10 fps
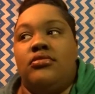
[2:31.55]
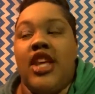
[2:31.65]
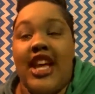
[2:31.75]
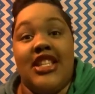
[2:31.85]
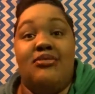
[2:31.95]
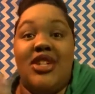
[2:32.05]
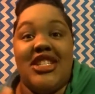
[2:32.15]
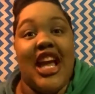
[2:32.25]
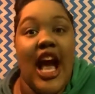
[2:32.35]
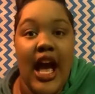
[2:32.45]
taking too
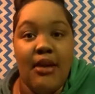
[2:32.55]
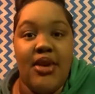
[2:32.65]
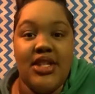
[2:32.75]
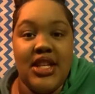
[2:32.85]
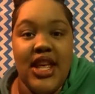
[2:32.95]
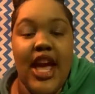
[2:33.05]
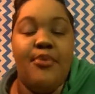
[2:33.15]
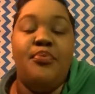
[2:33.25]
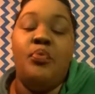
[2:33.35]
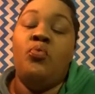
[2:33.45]
much time into
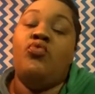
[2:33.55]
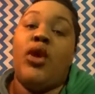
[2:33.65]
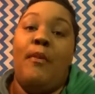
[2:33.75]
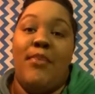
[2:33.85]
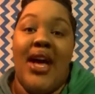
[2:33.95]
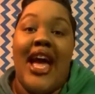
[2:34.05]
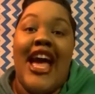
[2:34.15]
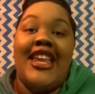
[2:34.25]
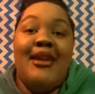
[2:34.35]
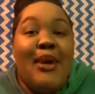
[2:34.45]
that. But
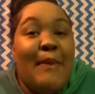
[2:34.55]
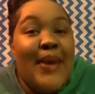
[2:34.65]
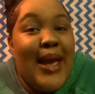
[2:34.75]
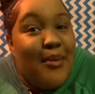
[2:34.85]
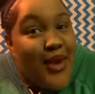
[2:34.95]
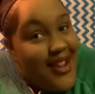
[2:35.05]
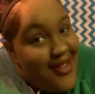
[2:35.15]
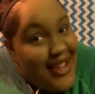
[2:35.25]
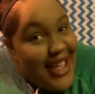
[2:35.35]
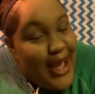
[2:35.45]
I did buy me a brand
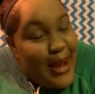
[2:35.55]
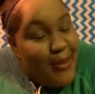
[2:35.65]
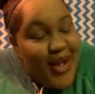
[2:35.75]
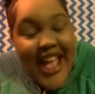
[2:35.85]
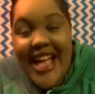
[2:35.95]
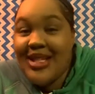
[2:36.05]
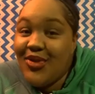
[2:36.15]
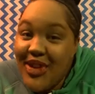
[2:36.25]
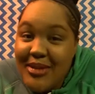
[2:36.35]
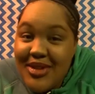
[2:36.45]
new camera. It has a
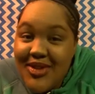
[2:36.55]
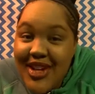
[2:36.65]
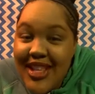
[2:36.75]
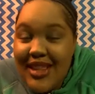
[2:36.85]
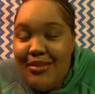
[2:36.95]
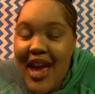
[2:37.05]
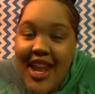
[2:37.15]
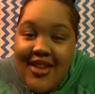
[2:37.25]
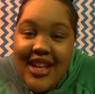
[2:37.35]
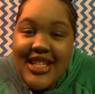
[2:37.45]
flip screen. The
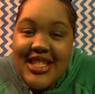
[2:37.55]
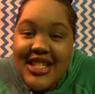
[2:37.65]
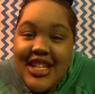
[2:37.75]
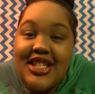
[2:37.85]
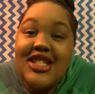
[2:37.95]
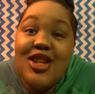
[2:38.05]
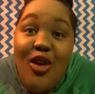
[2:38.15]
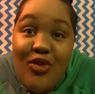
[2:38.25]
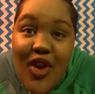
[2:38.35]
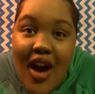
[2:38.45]
battery is good
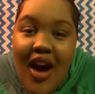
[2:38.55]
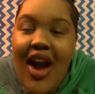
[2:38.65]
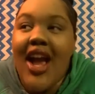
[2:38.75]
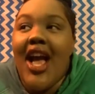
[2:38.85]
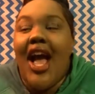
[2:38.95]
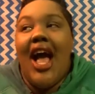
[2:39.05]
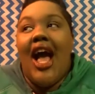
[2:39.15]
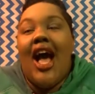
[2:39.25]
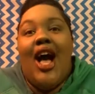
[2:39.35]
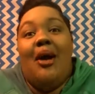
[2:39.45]
so far.
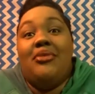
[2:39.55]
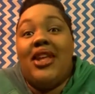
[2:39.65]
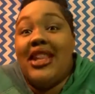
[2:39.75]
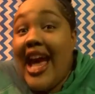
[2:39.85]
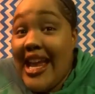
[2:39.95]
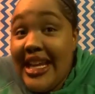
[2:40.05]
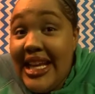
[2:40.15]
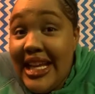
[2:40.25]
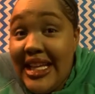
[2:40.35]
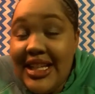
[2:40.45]
Um, the
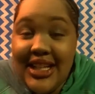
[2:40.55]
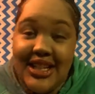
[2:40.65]
lighting,